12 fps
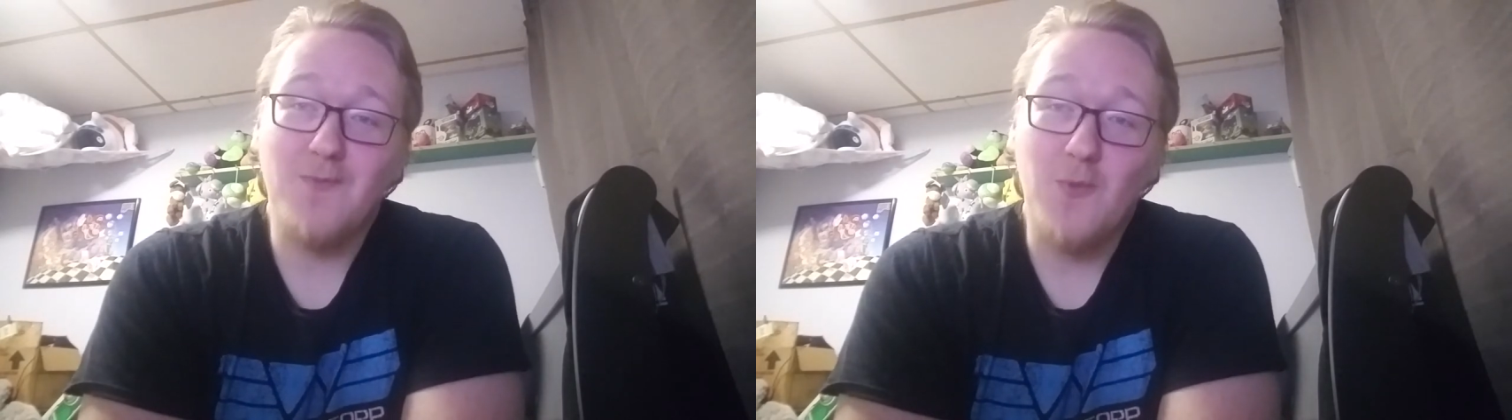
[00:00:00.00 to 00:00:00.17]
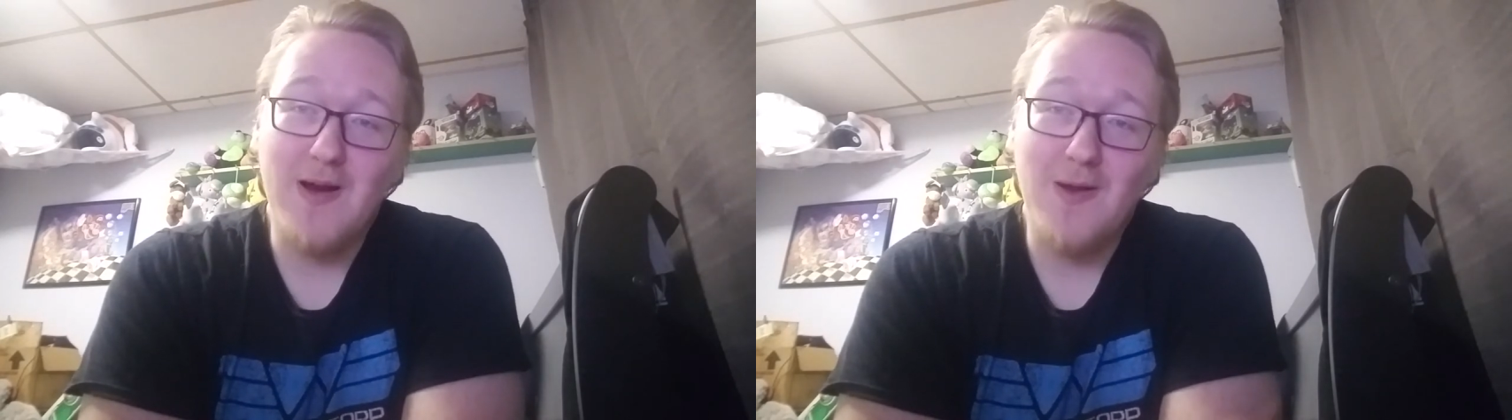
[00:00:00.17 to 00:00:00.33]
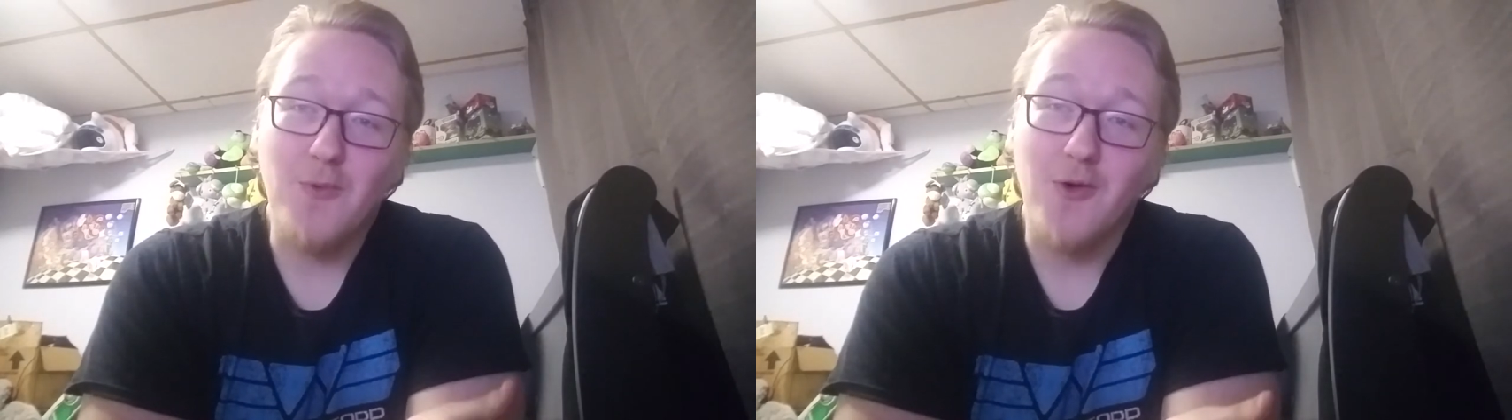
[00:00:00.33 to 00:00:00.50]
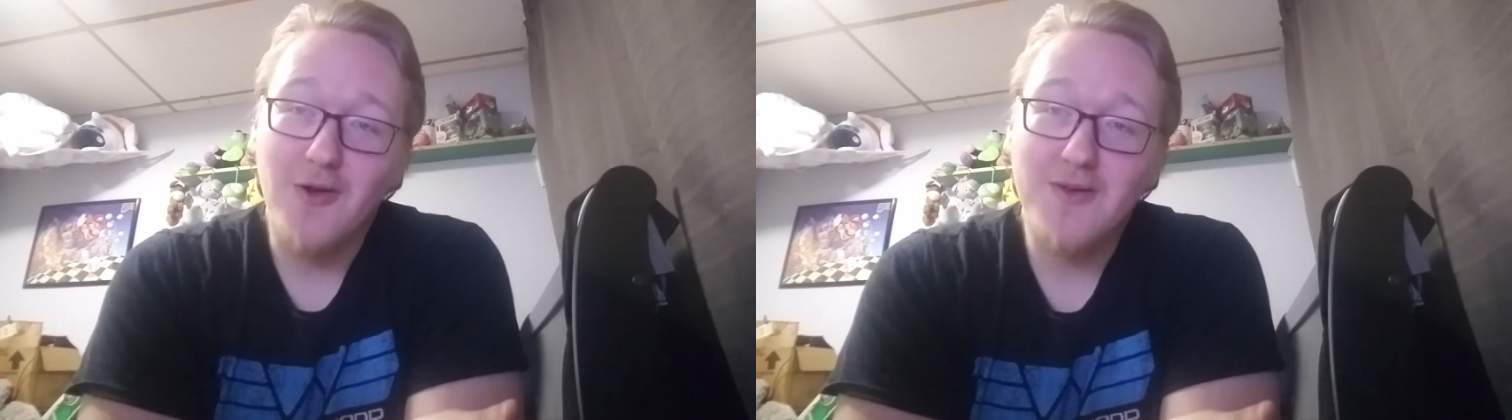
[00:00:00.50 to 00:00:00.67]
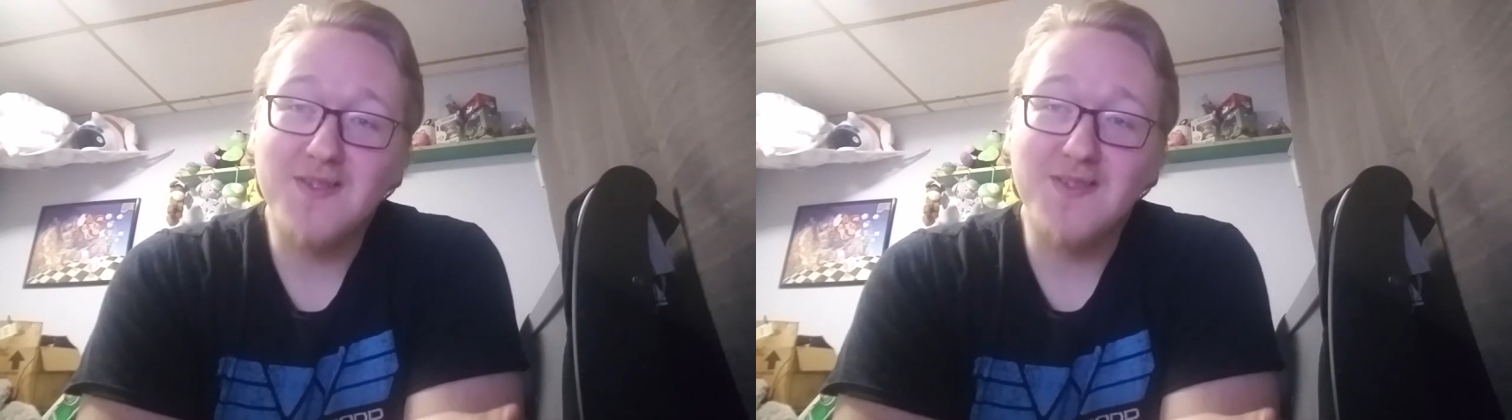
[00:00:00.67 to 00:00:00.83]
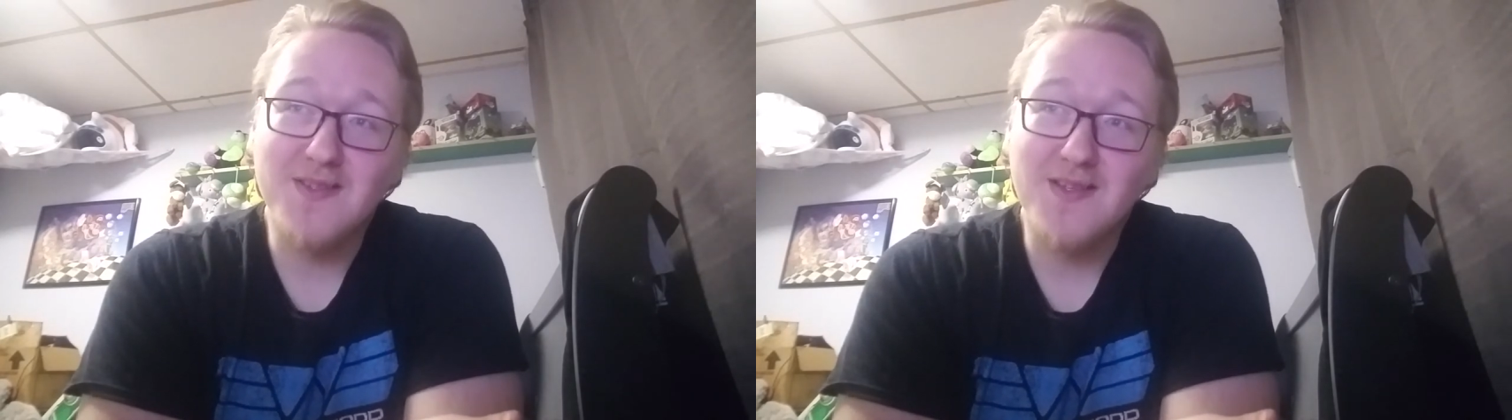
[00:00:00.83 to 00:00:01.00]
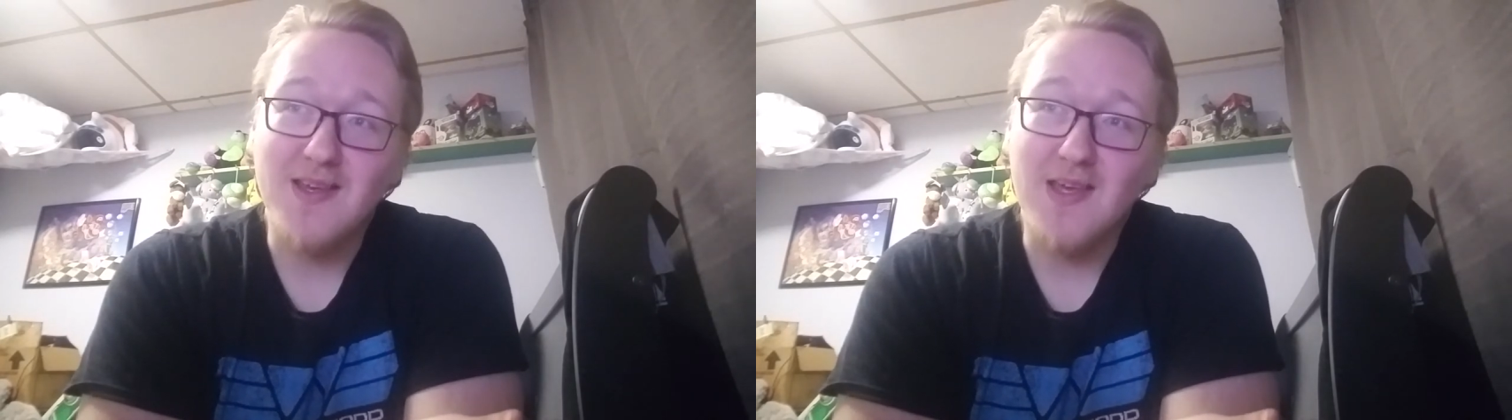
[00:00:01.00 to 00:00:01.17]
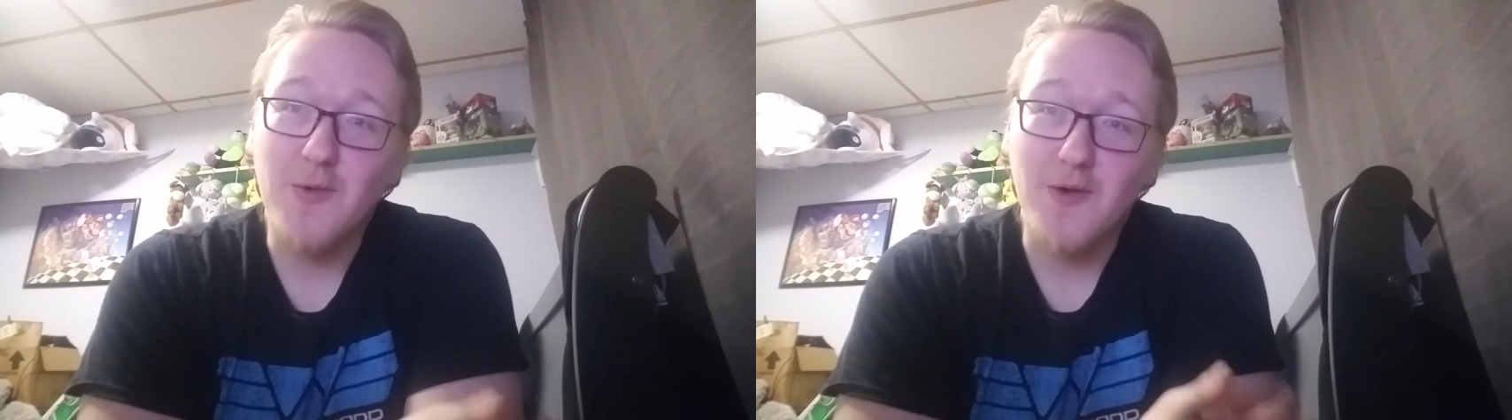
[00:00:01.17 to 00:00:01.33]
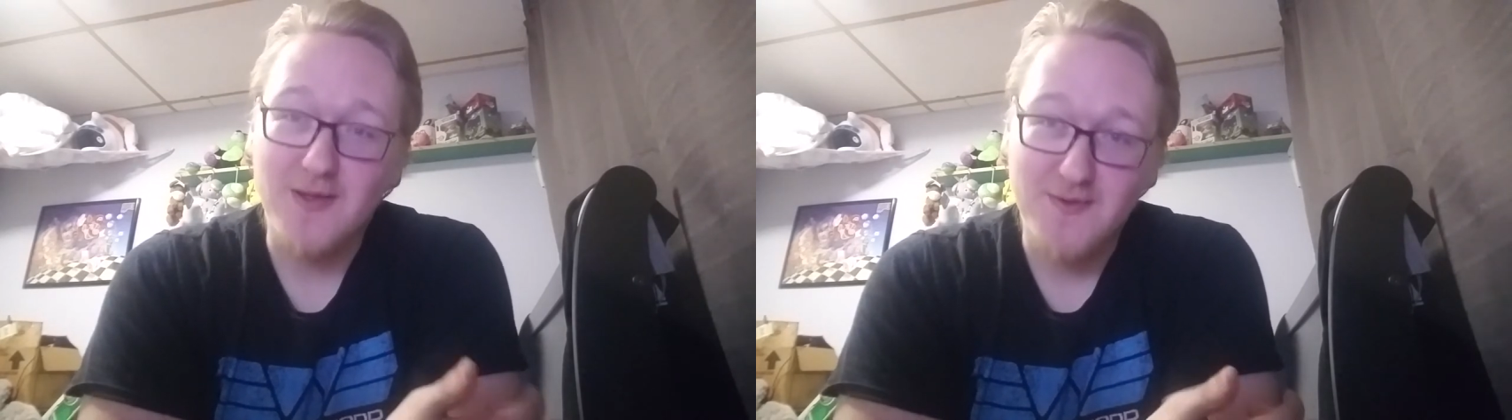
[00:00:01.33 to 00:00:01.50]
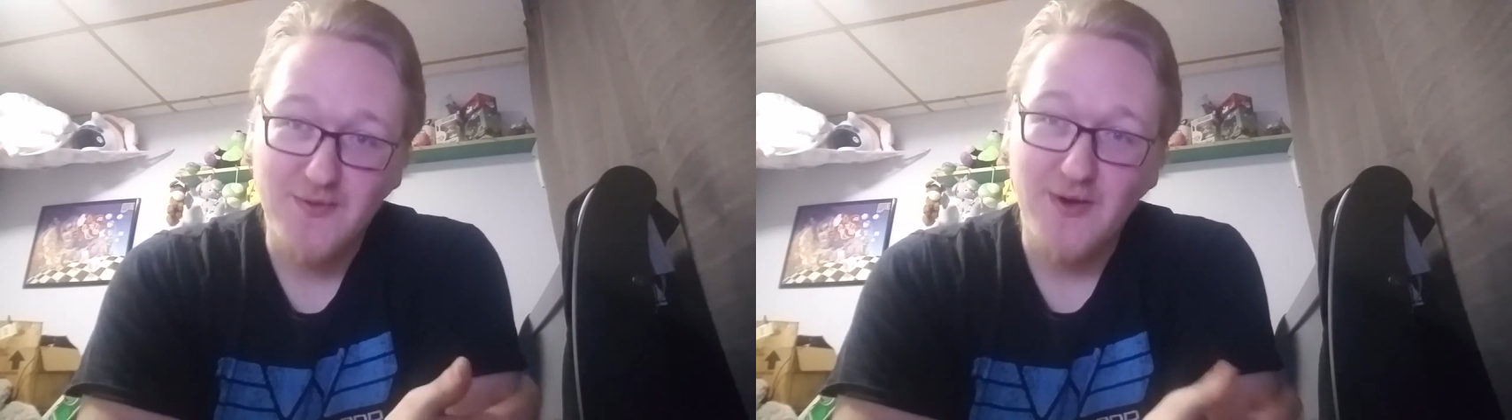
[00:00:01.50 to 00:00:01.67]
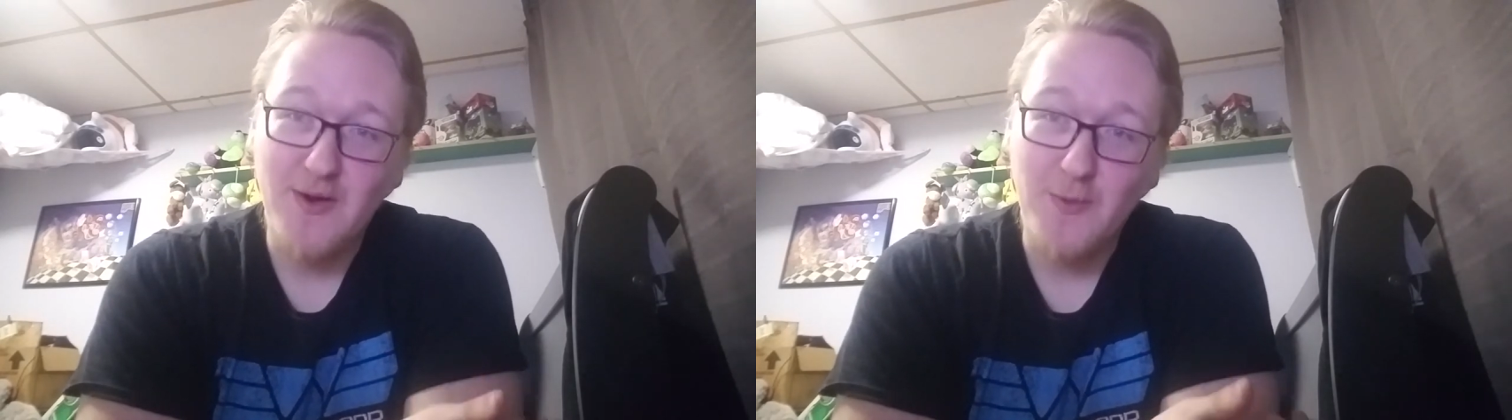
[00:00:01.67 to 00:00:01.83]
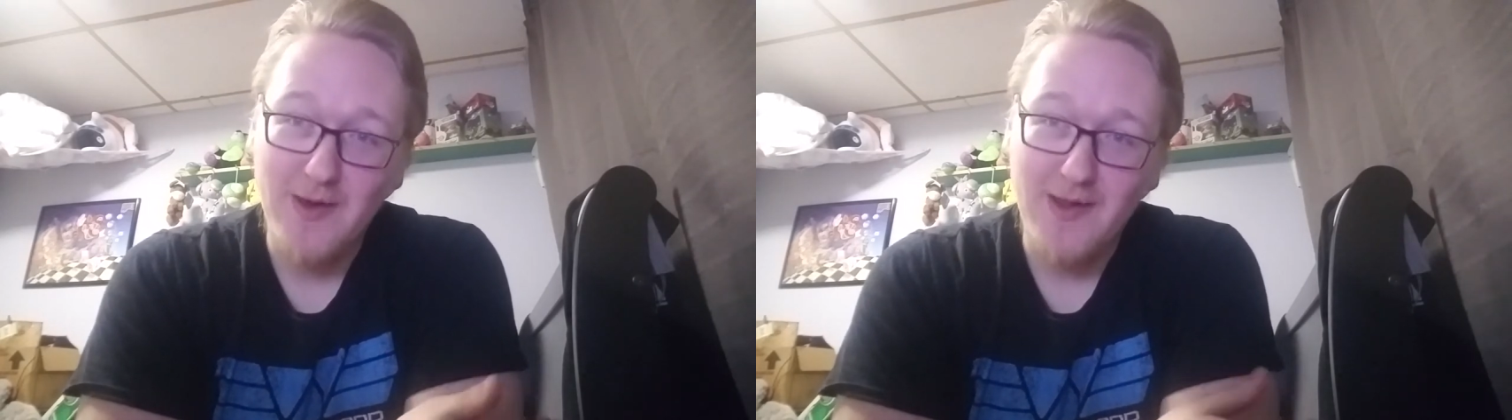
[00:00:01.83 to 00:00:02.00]
when it works, it works
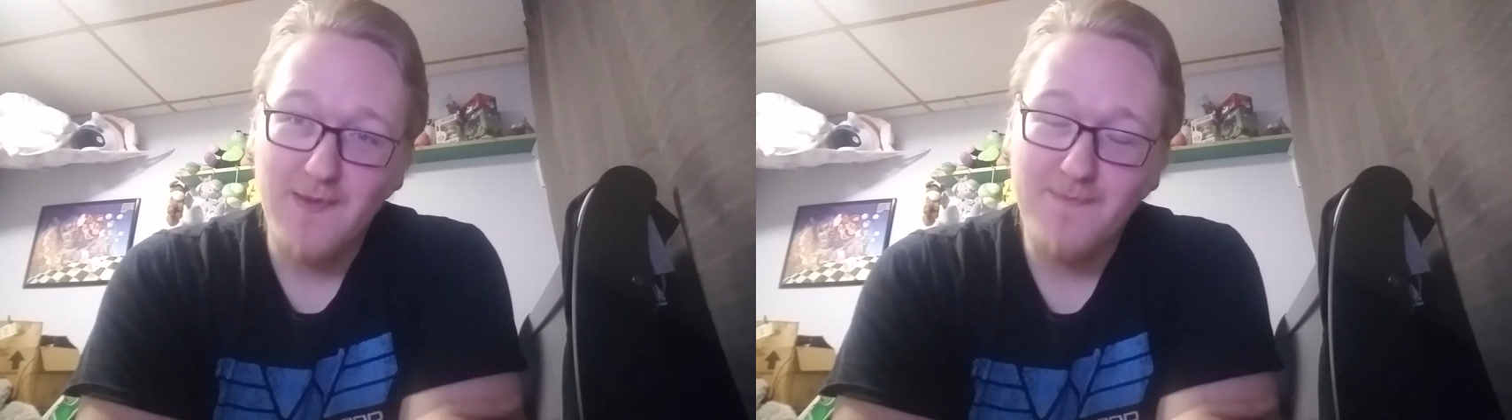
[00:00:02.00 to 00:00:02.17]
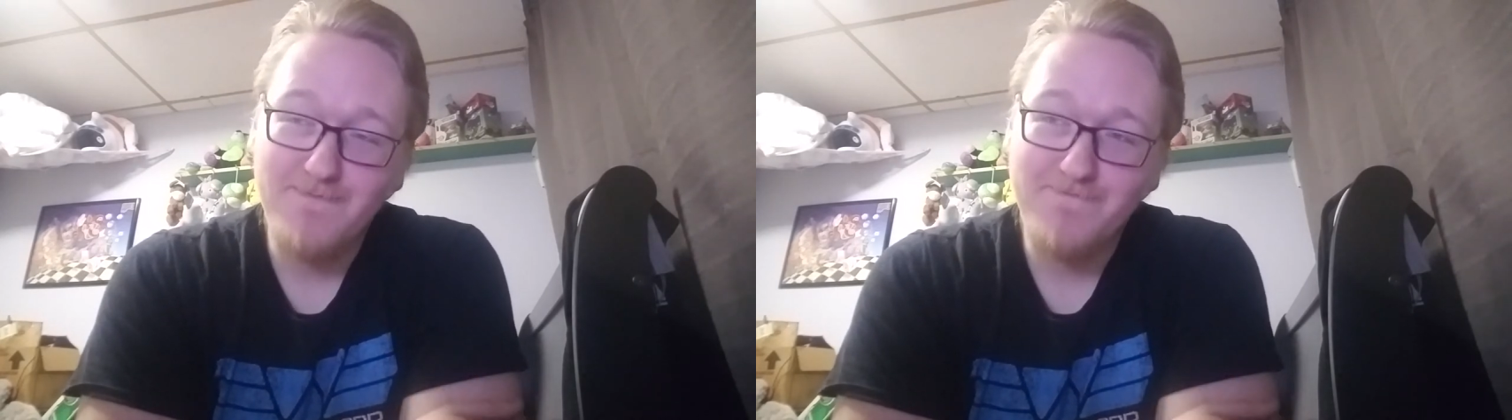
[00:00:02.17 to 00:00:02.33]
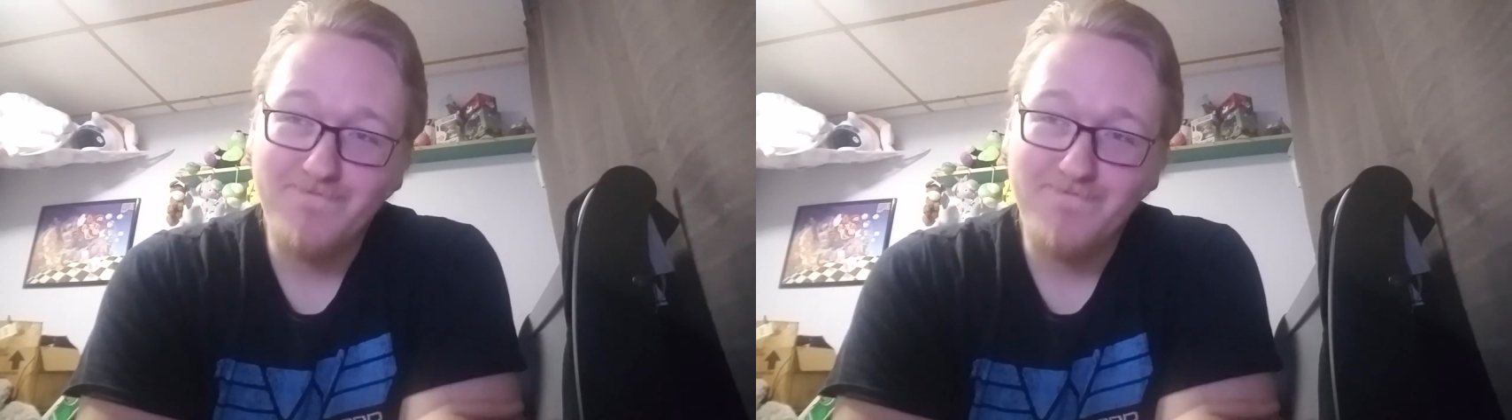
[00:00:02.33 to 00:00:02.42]
very well.